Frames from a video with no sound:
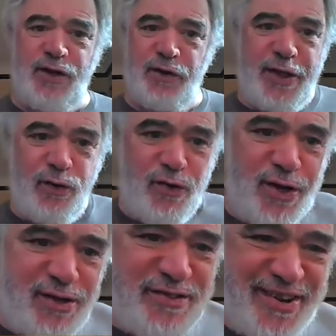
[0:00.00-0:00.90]
you know, they don't
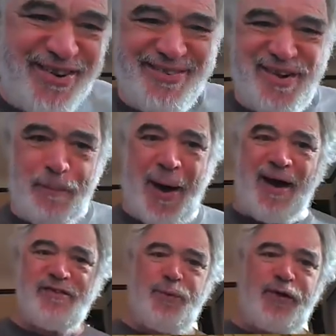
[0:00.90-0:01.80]
consider a
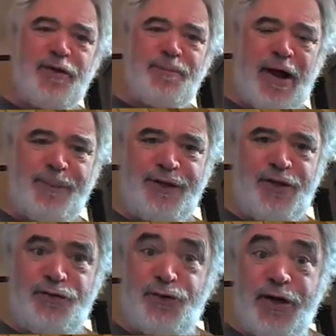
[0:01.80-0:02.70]
possibility of monopoly in
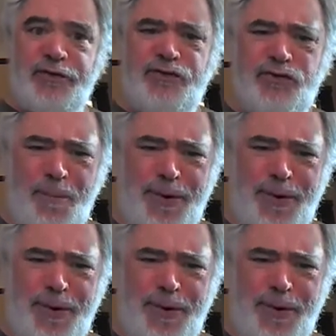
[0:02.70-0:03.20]
the industry because there's so